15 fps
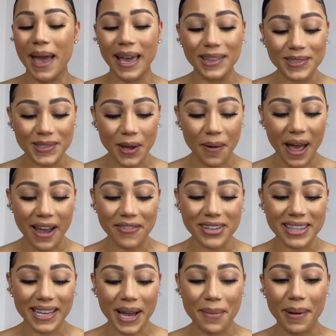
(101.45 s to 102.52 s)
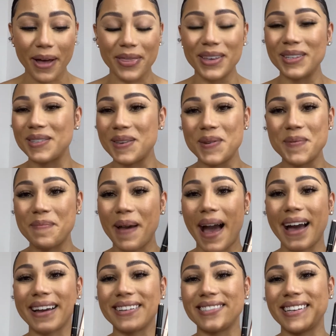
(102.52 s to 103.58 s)
And so everything about this new
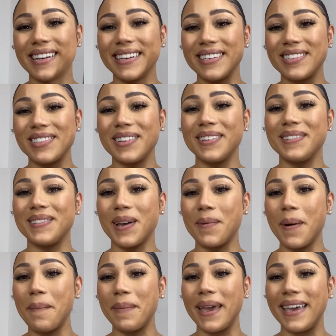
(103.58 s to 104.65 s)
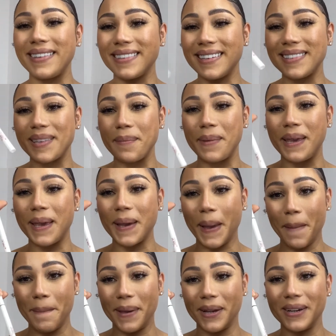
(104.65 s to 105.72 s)
packaging is just so amazing to me in
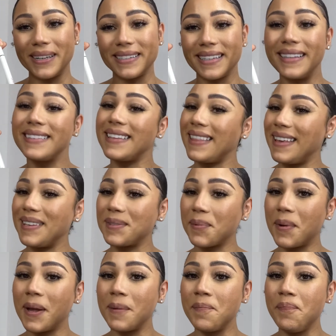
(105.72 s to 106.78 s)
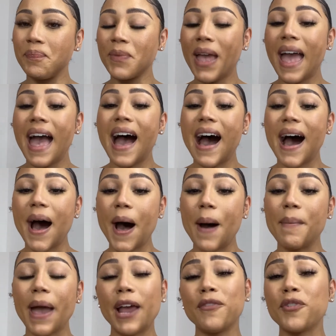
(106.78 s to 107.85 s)
comparison to this one.
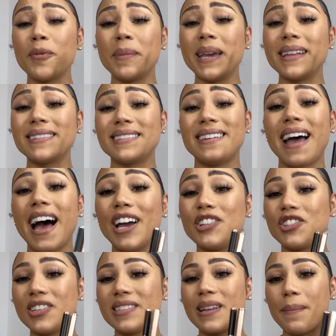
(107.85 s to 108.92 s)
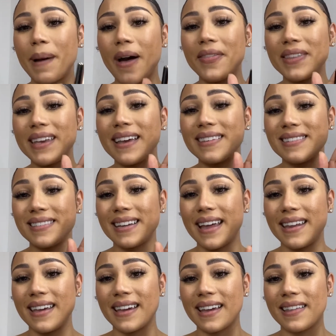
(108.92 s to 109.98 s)
And for me, it's not just about the
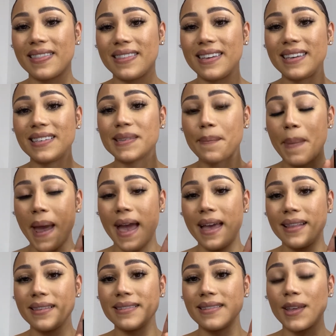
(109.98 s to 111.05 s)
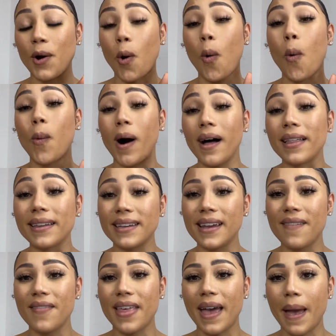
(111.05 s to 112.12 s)
aesthetic. These pens, the quality
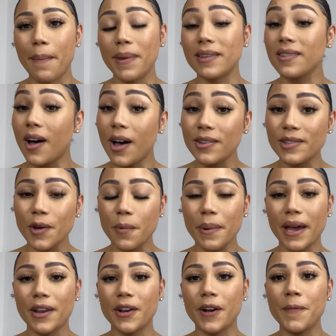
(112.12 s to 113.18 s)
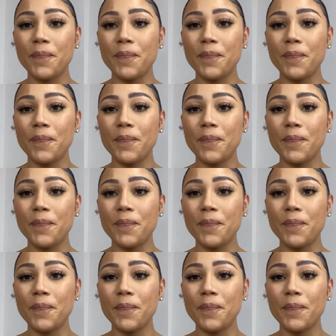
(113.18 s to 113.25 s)
of them is also better.